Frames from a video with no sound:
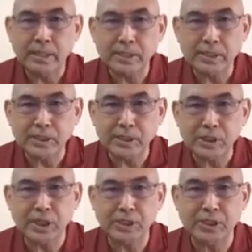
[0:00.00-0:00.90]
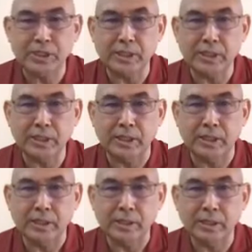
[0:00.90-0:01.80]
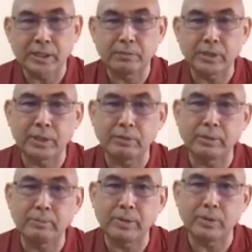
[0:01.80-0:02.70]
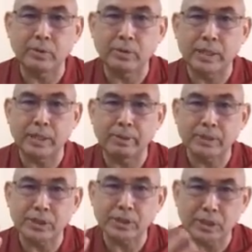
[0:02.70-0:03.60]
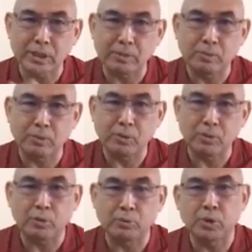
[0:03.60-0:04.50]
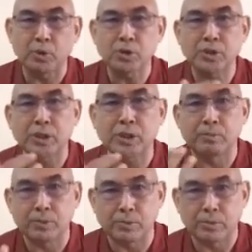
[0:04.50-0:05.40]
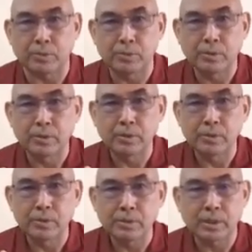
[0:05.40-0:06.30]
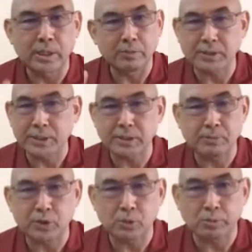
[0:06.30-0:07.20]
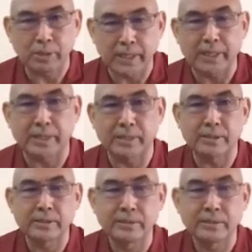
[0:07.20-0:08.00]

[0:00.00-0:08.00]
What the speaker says: doesn't change anything, giving, you know, name as a Singapore or without Singapore. The land was just a piece of land,